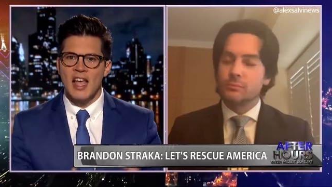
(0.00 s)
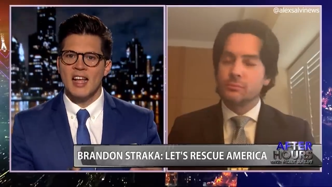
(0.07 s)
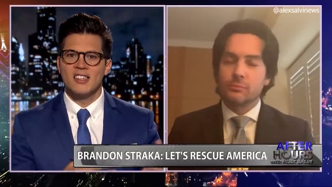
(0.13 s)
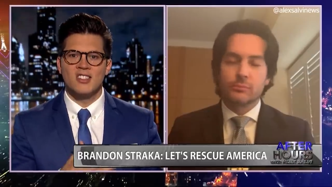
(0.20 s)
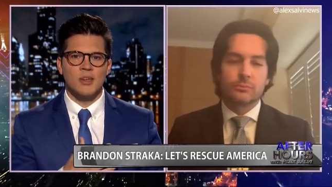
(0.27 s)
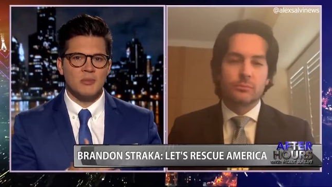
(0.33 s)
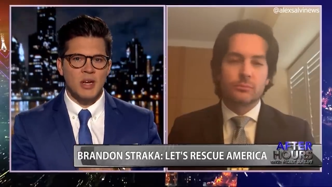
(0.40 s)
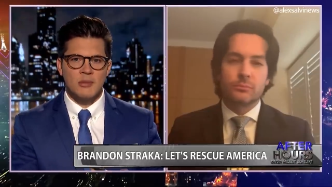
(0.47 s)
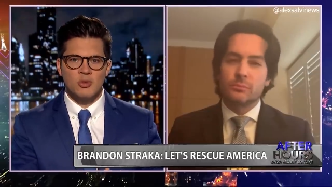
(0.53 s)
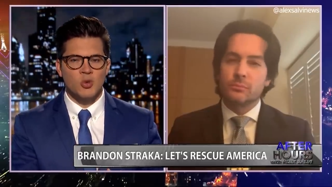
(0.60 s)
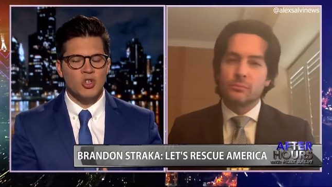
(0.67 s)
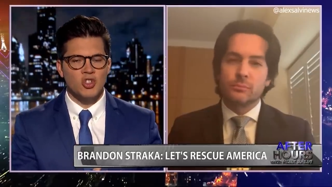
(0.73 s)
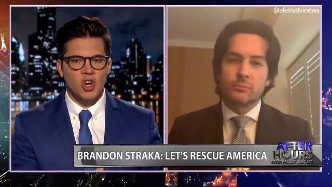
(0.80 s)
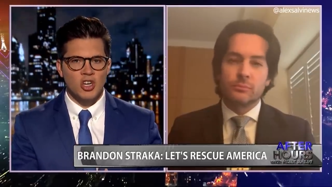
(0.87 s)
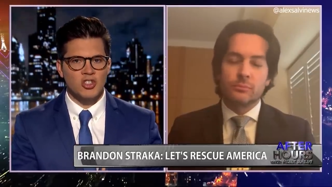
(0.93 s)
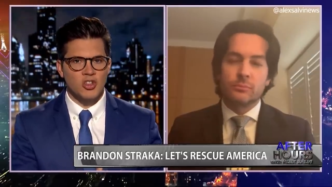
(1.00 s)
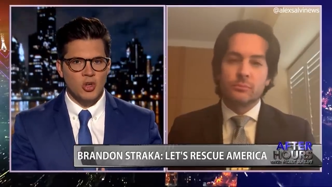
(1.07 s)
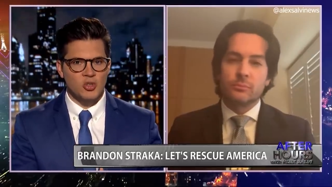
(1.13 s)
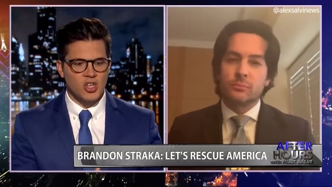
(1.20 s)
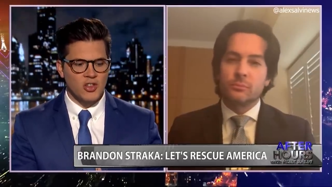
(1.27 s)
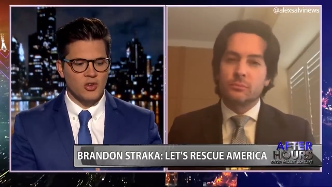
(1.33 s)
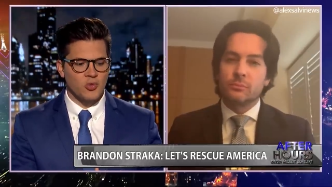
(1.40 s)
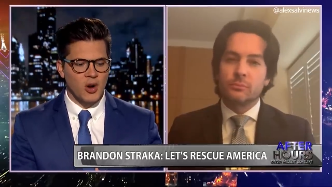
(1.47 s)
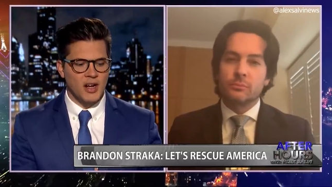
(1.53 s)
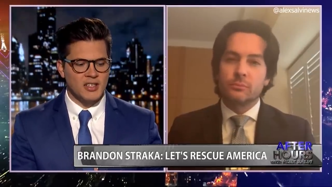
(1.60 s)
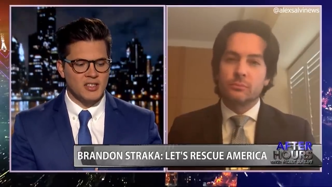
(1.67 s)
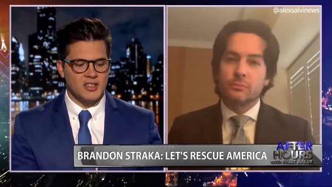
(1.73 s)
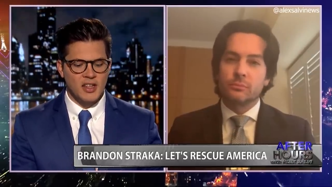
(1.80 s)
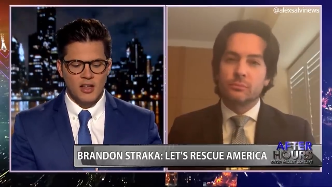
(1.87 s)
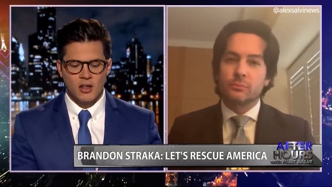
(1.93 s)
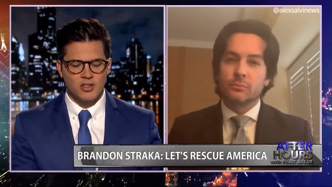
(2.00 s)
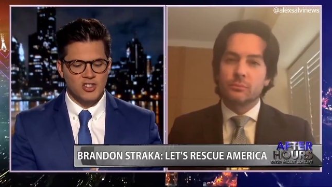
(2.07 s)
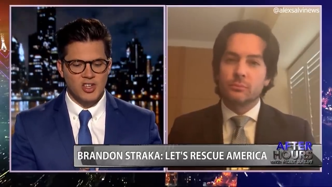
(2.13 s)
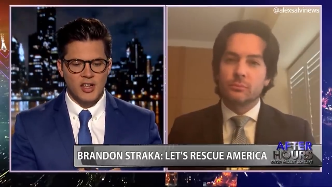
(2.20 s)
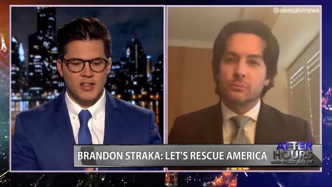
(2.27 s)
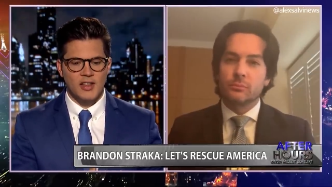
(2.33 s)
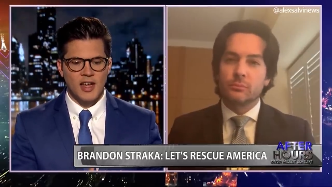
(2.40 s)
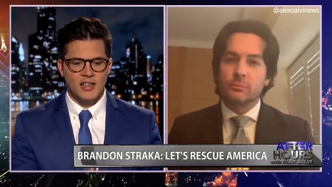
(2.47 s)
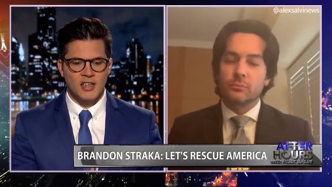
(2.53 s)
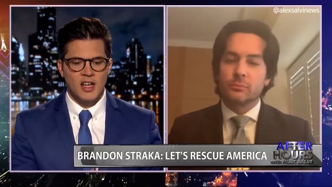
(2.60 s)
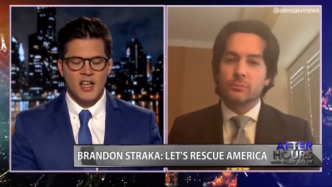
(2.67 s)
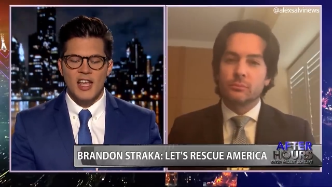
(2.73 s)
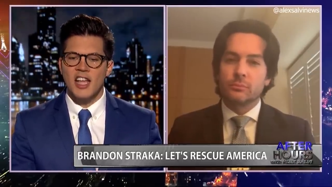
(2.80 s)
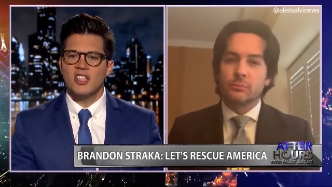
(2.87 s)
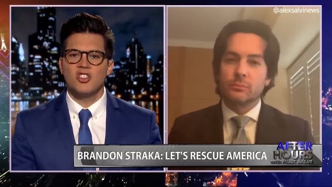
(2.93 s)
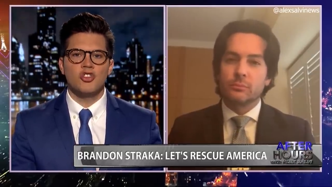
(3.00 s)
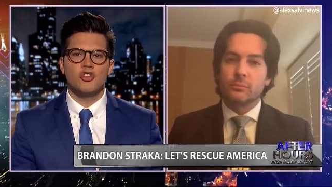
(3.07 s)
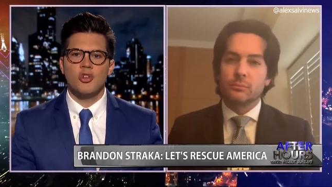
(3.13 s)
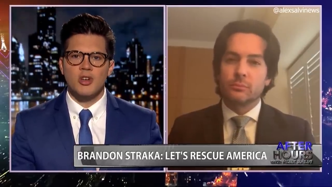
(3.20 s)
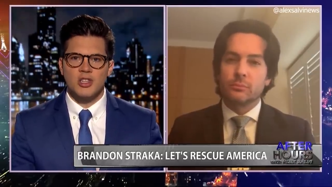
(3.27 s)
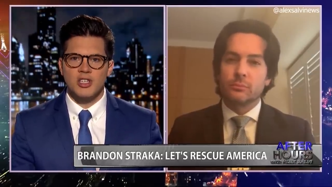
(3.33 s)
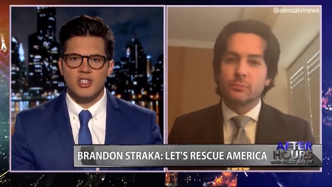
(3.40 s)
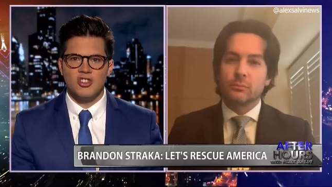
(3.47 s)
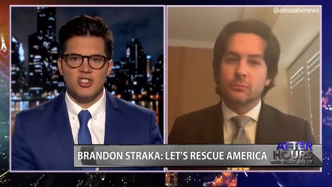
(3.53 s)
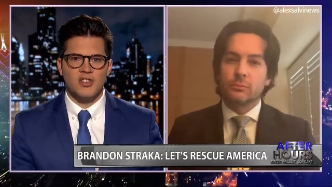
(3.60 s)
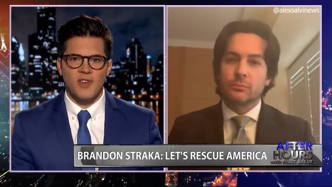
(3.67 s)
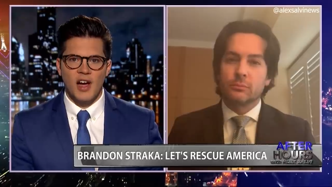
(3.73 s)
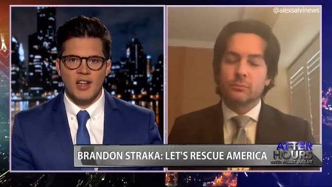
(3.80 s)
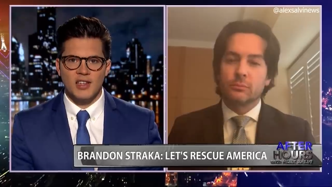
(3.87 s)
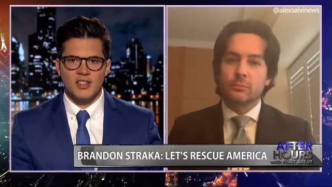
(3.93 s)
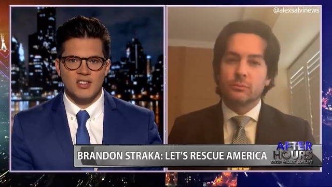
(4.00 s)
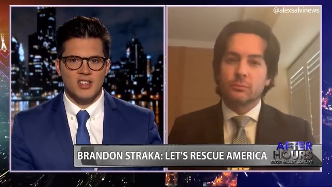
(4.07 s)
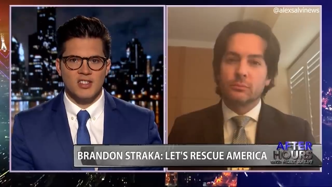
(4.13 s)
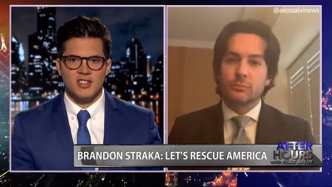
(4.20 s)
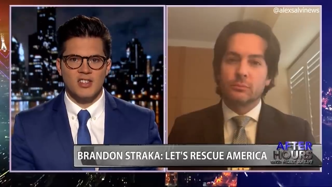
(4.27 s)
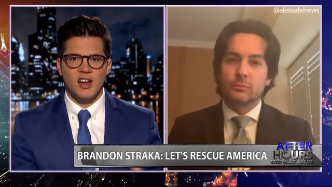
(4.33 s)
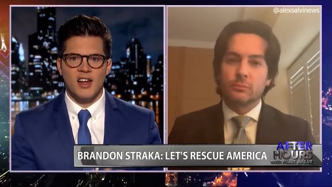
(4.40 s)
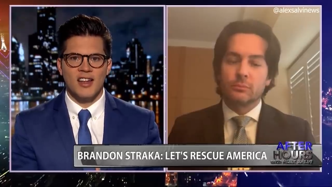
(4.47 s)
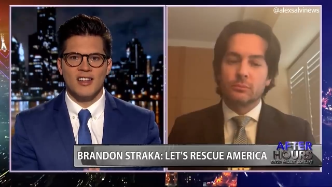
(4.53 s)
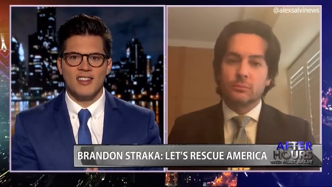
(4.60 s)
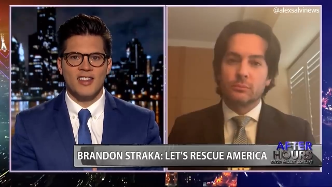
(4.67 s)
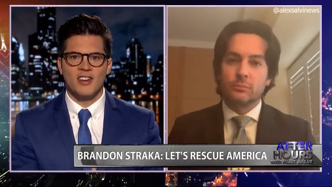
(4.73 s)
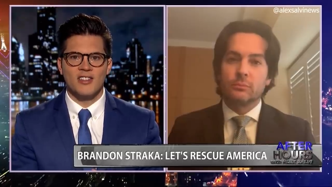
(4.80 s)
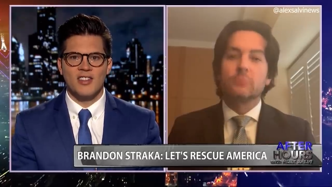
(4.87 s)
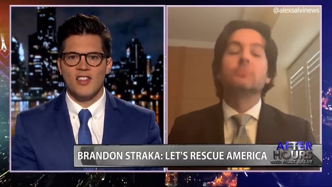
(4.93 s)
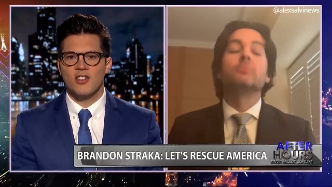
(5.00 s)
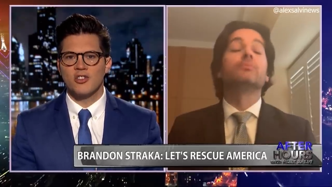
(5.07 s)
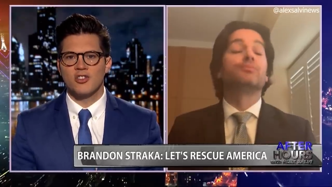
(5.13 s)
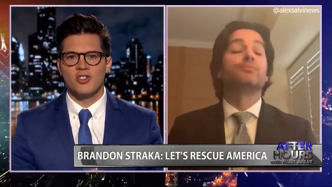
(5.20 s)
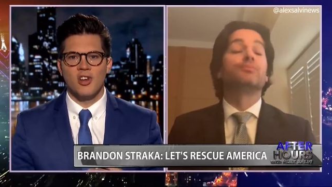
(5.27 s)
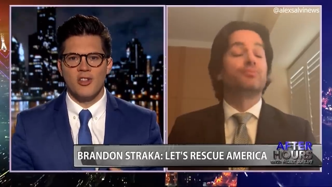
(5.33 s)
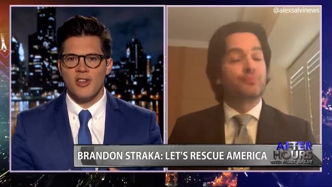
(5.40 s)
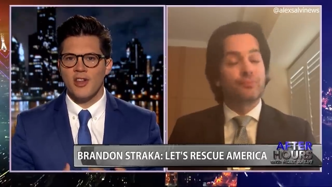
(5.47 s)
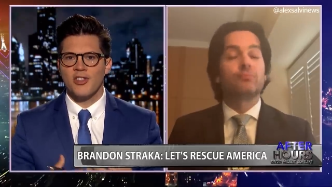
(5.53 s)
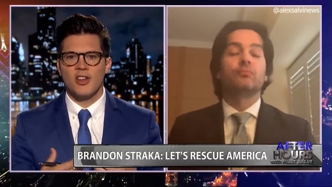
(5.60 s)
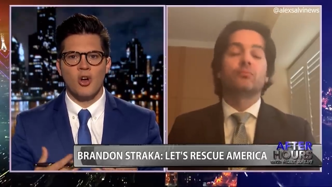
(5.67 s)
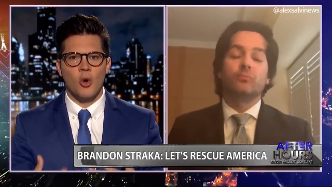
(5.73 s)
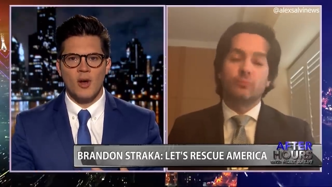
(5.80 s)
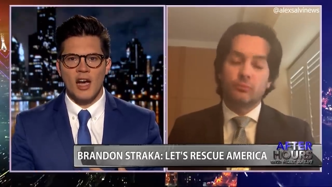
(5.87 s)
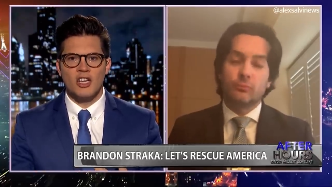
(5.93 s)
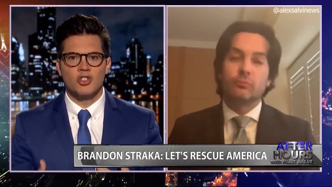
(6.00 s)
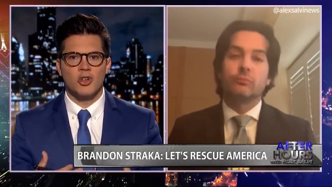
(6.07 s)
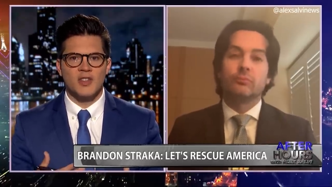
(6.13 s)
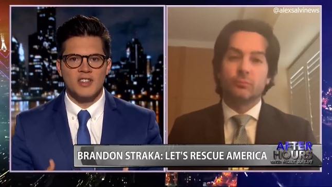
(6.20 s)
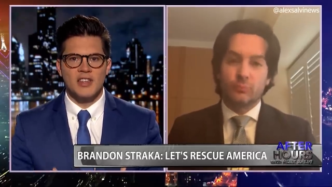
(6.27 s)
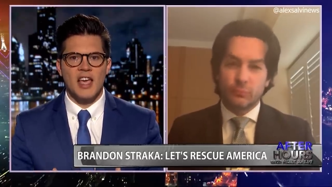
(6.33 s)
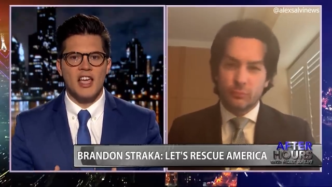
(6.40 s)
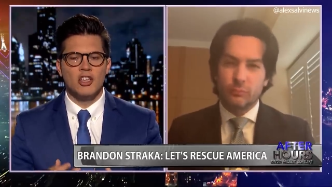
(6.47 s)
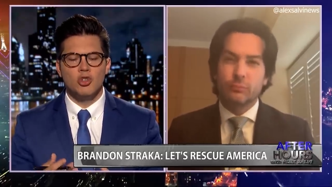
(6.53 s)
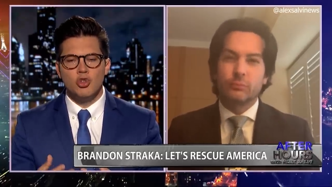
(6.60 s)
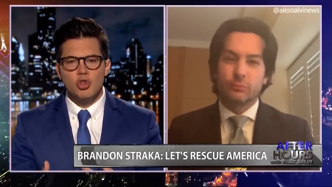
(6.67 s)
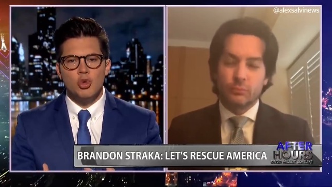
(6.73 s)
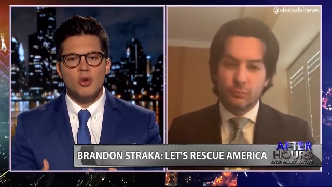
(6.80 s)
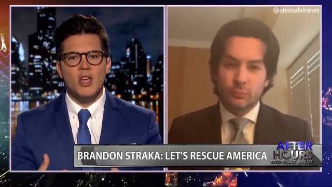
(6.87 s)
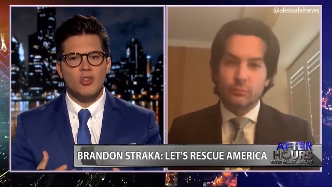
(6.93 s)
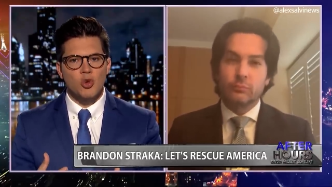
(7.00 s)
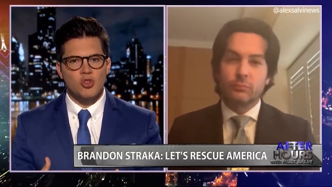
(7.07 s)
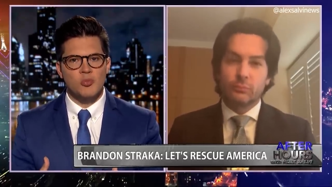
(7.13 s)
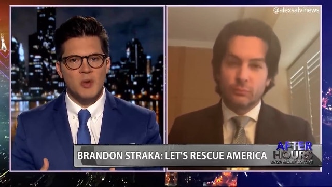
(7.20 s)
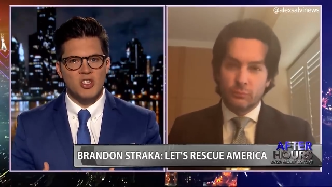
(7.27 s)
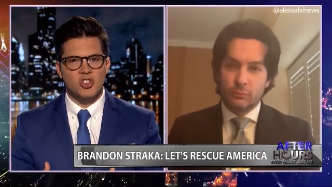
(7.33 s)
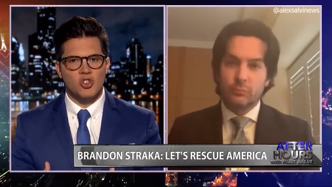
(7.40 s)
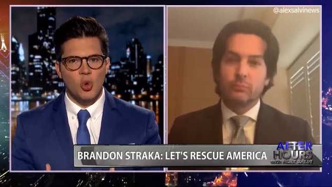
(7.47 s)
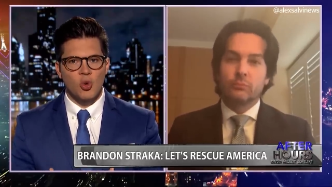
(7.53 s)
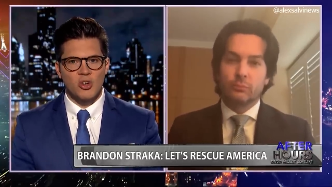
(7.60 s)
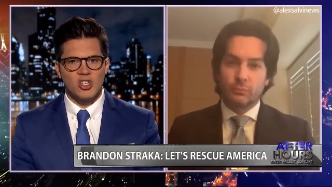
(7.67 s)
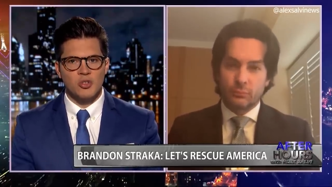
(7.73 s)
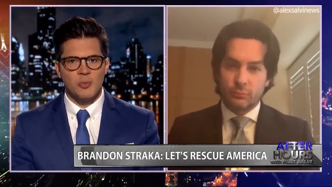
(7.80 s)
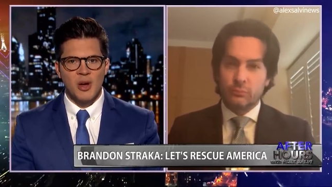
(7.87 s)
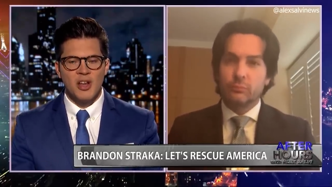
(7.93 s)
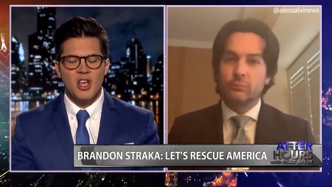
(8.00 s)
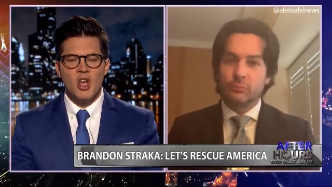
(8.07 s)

Speaker 1: And sometimes when you talk to those on the right, they'll say that it's strictly just violence. It's that there's nothing going on during the day. And you do get those mixed stories. But